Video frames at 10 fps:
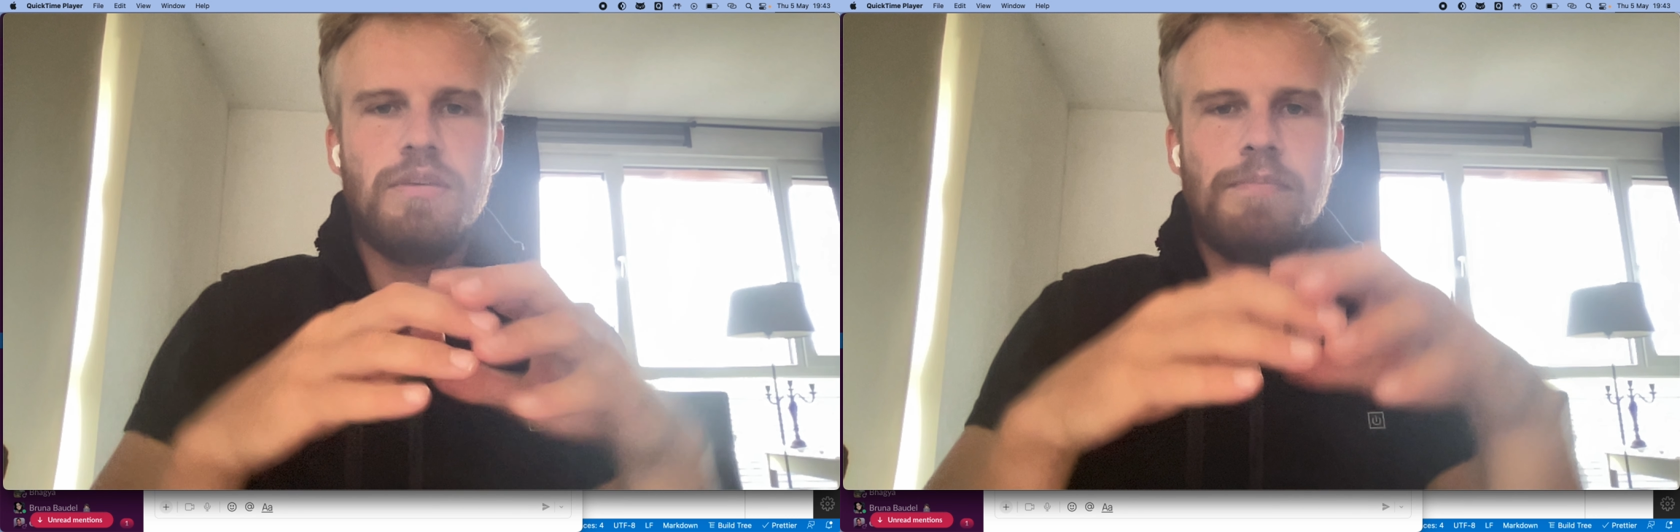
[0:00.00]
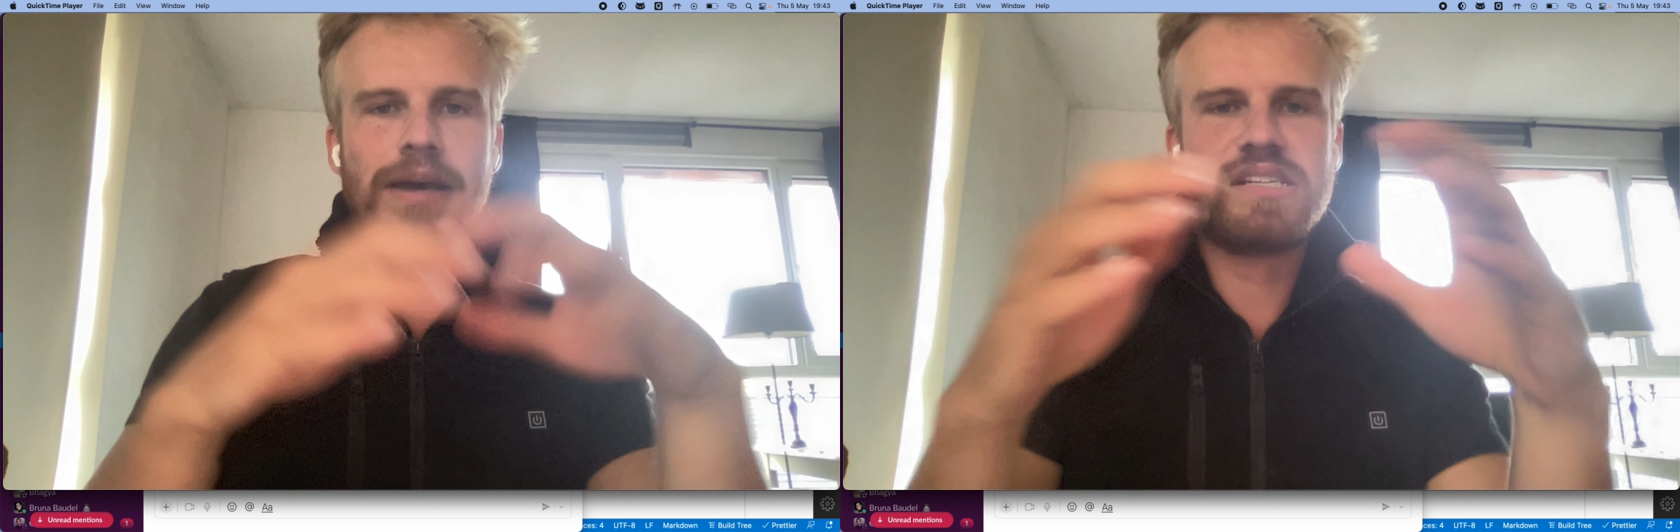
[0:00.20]

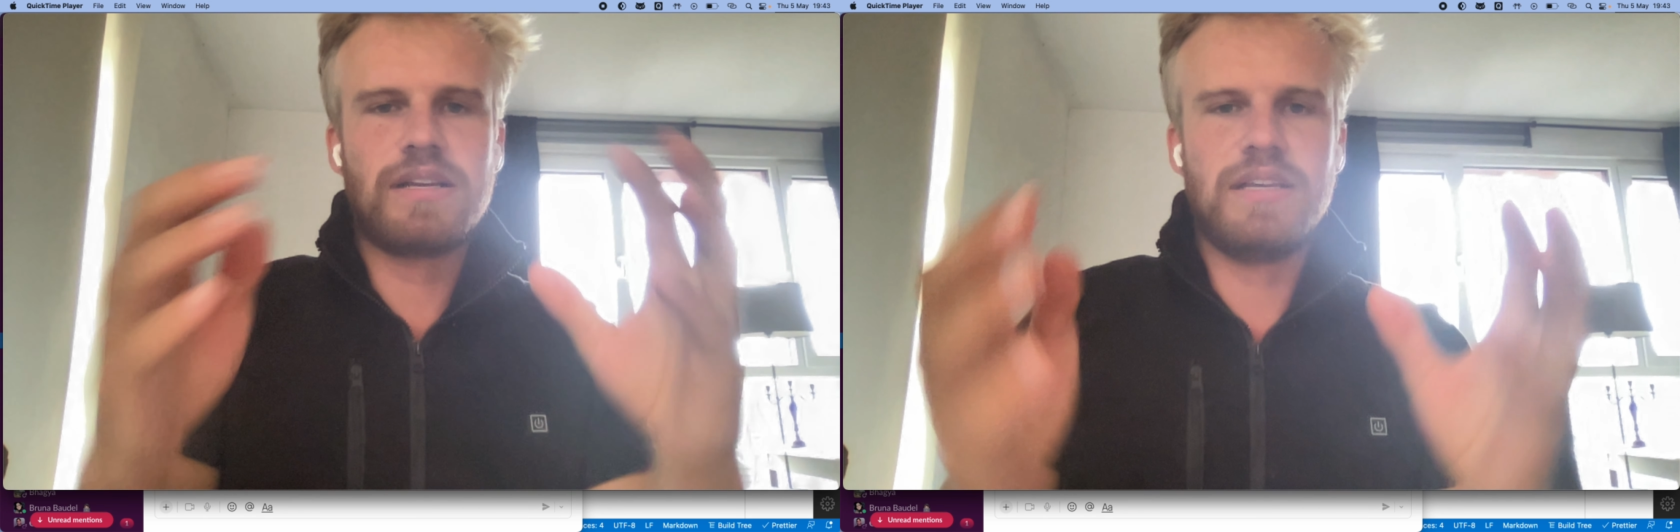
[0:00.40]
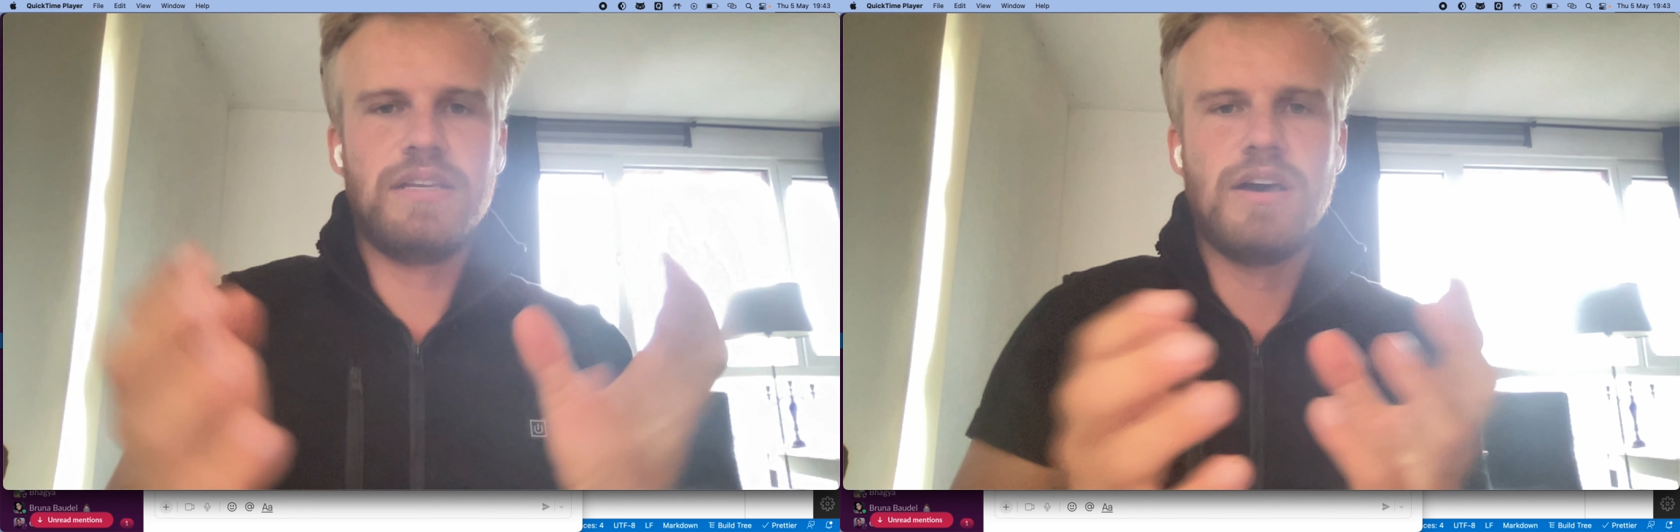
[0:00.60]

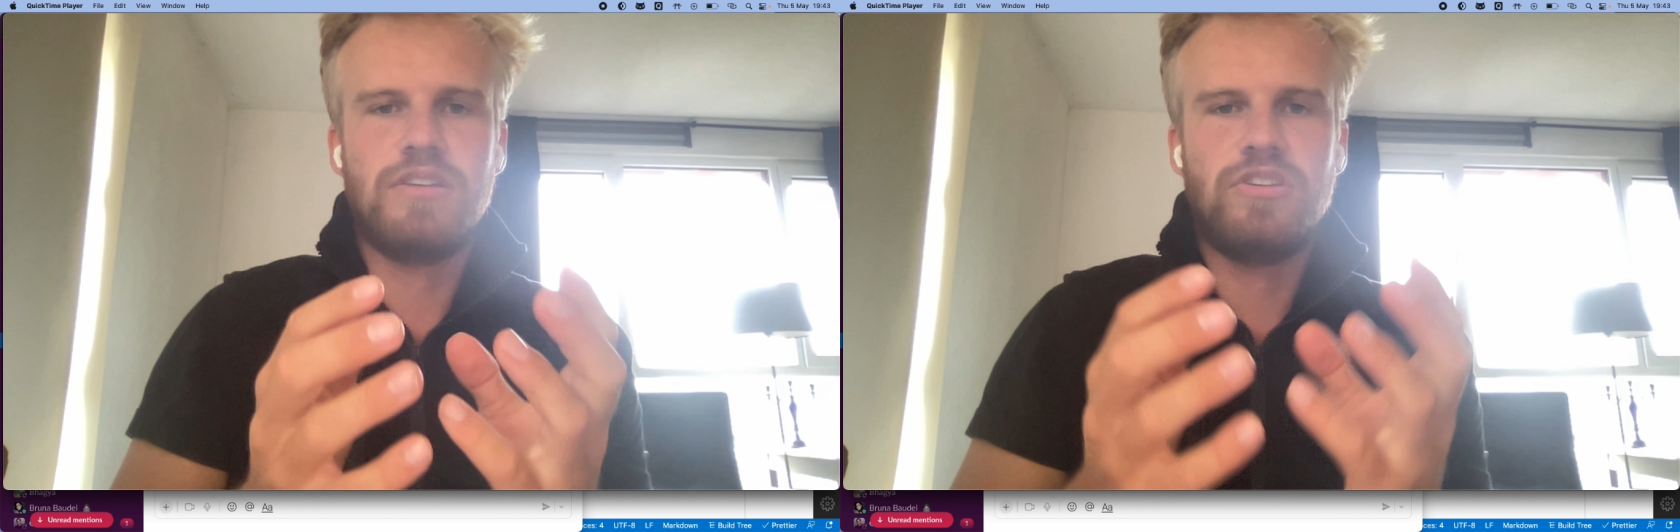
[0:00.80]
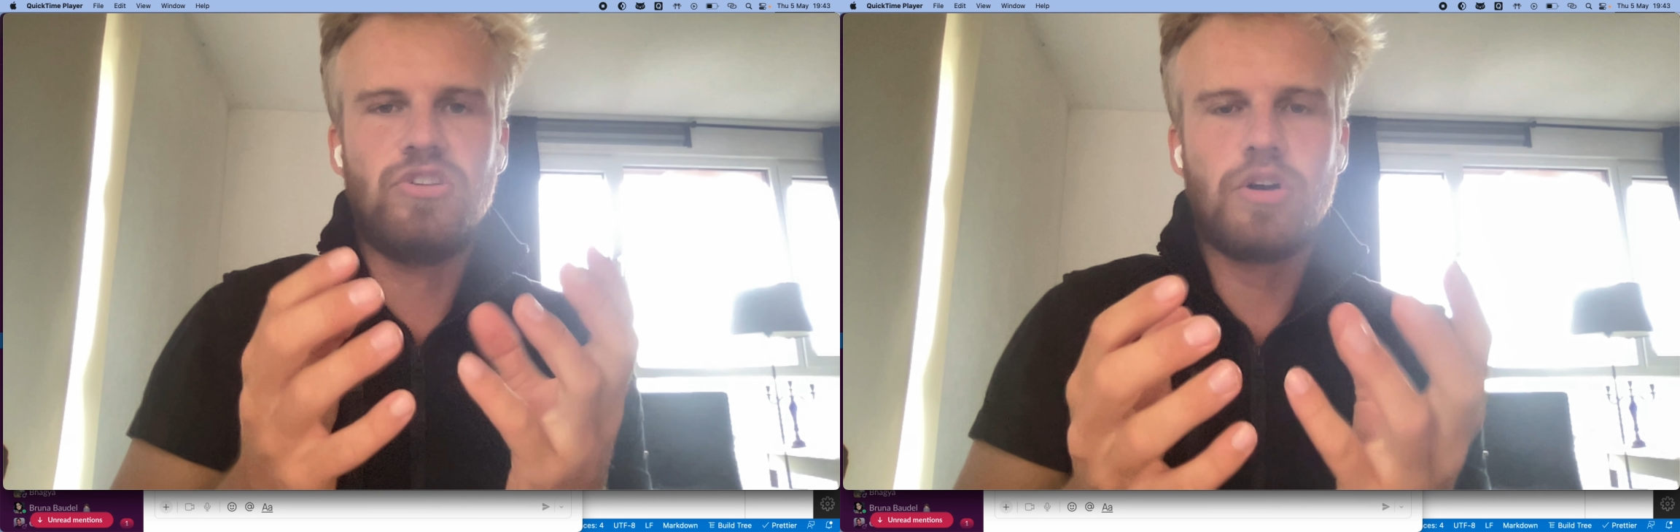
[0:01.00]
basically the
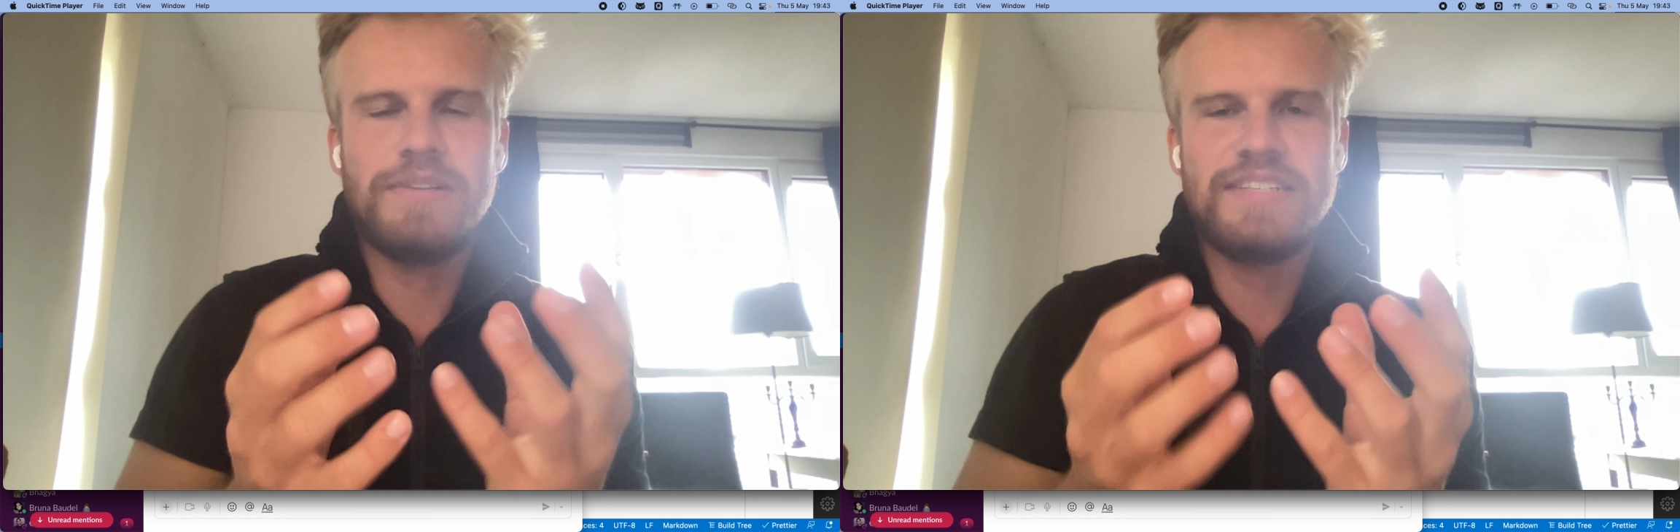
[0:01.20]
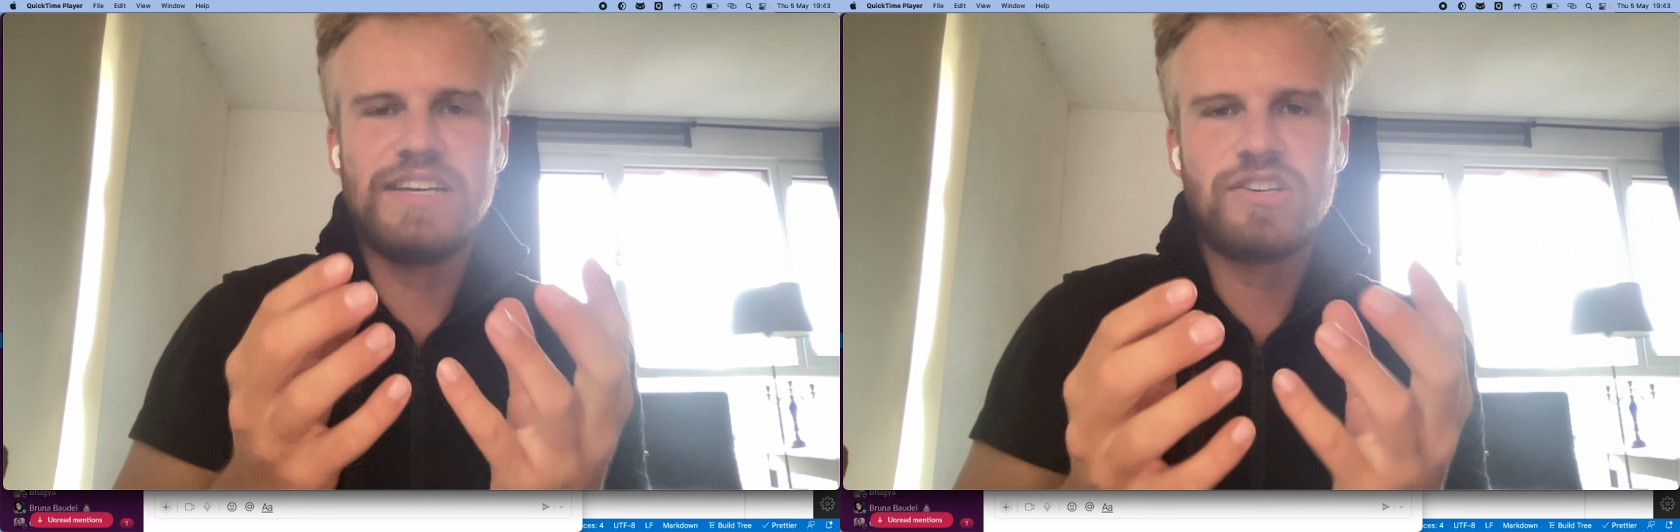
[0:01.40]

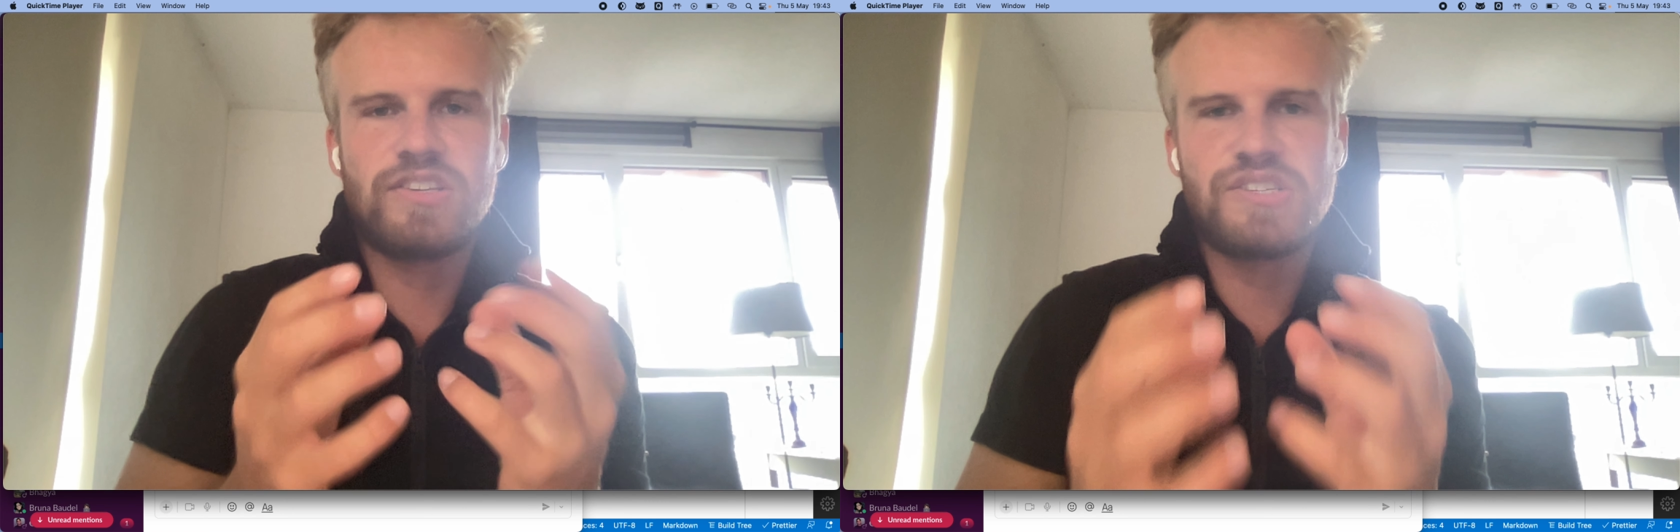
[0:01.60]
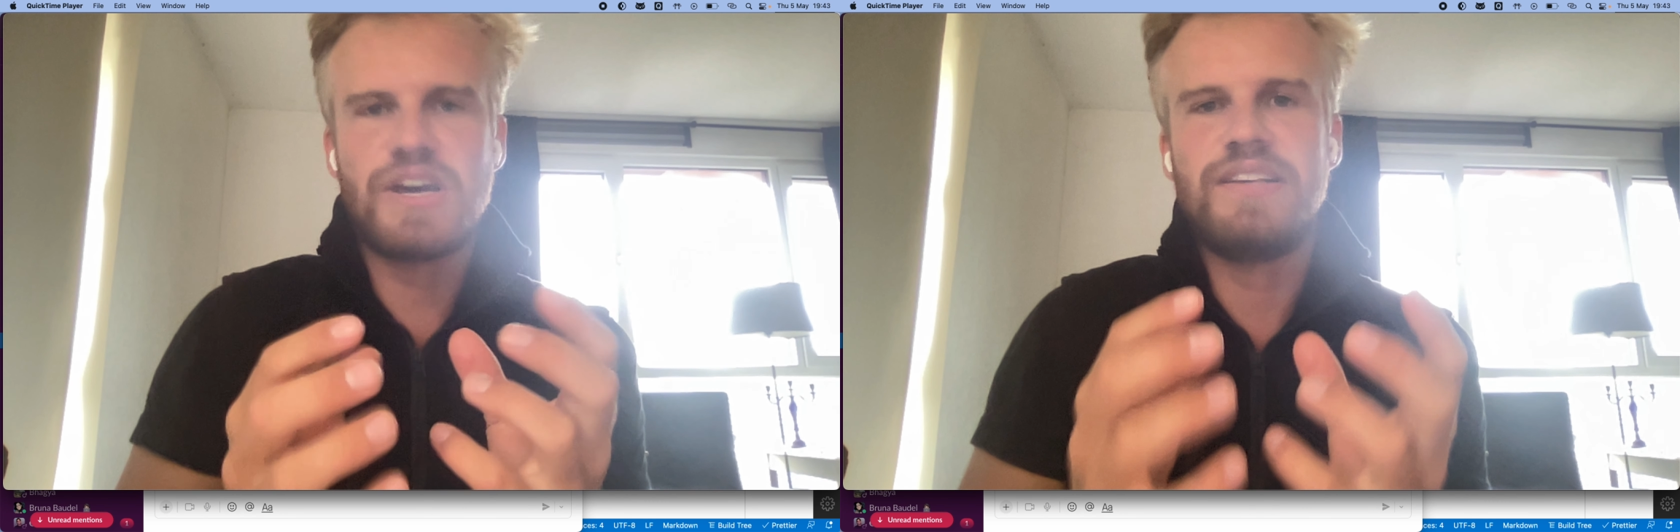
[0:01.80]
documentation
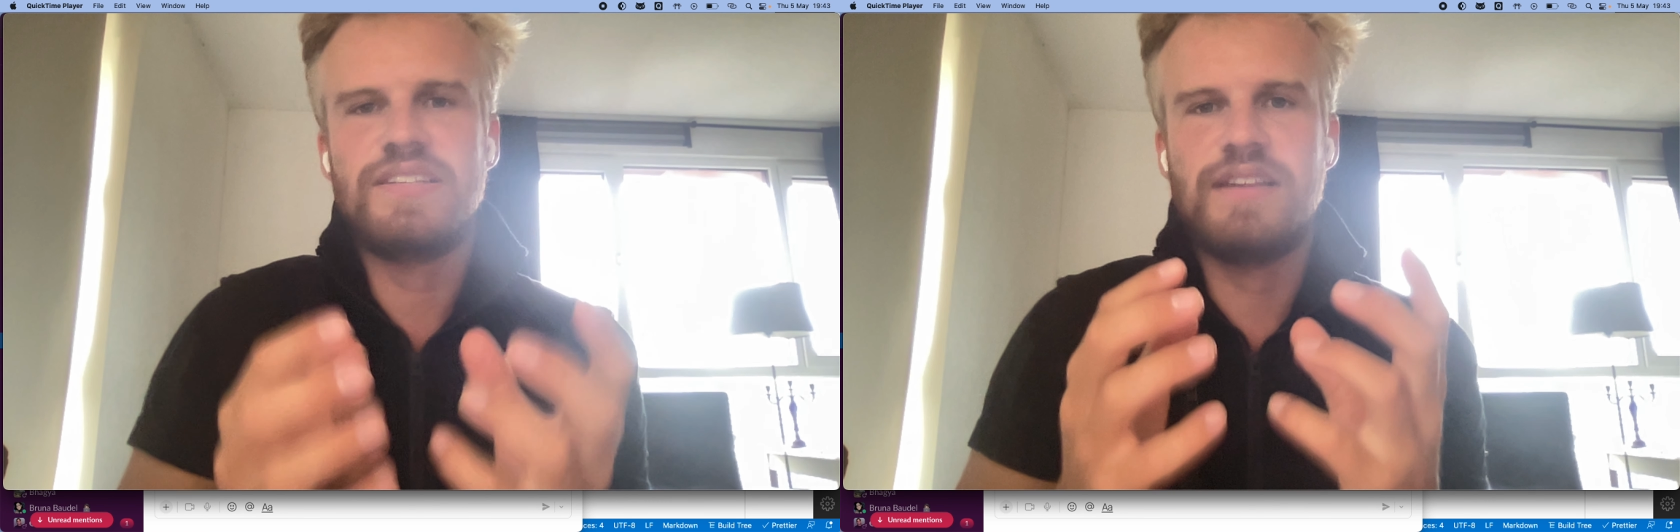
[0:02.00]
site